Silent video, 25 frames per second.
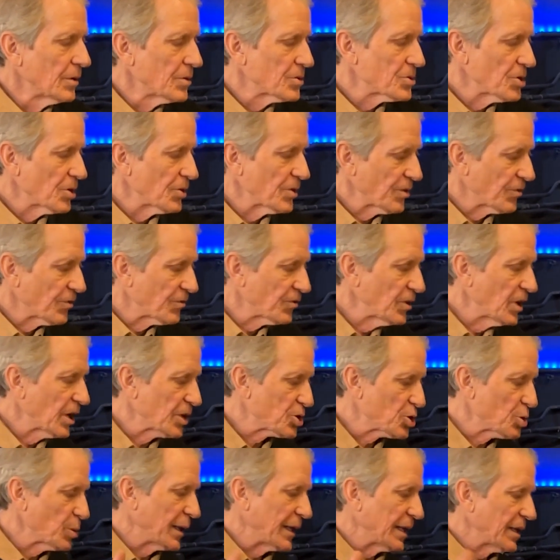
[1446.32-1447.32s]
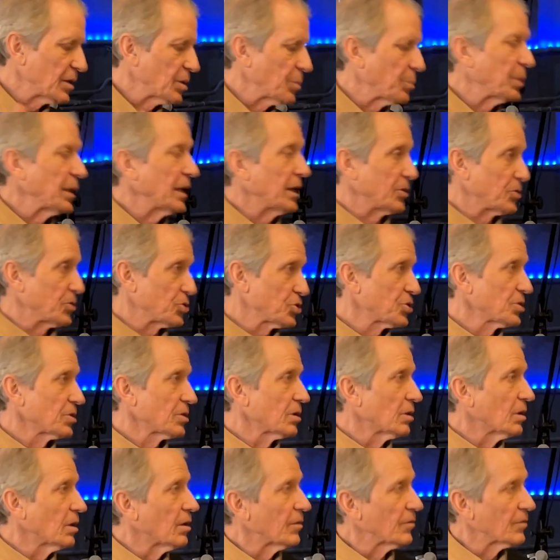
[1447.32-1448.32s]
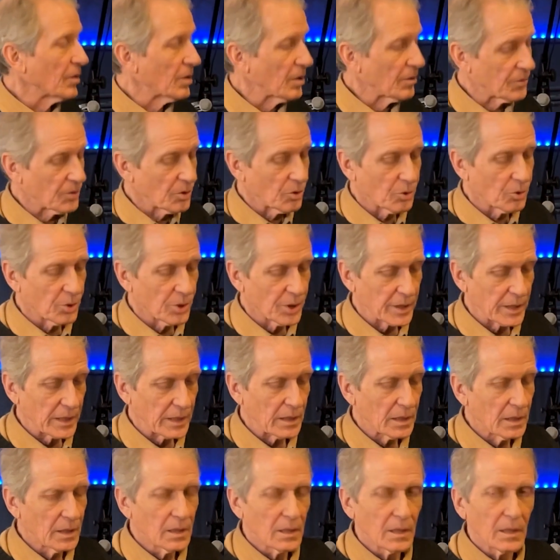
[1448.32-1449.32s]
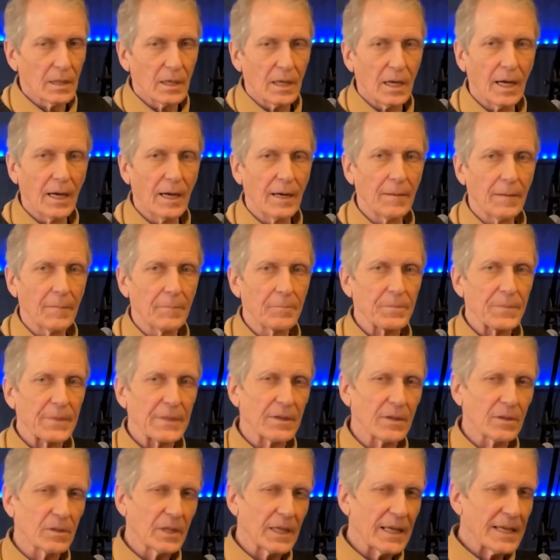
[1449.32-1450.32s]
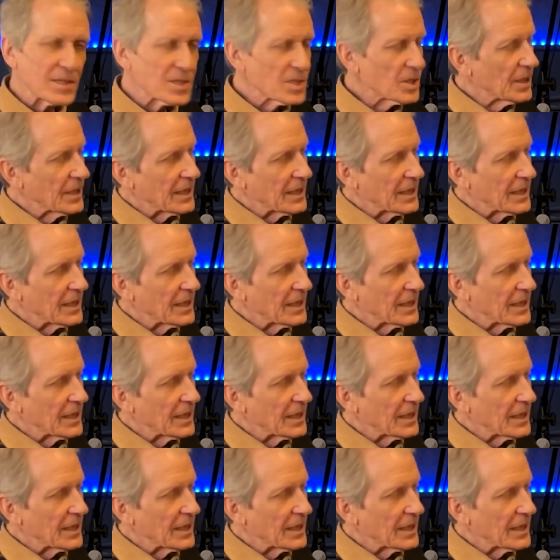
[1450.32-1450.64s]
So they're fluctuating the pitch of the organ. The Leslie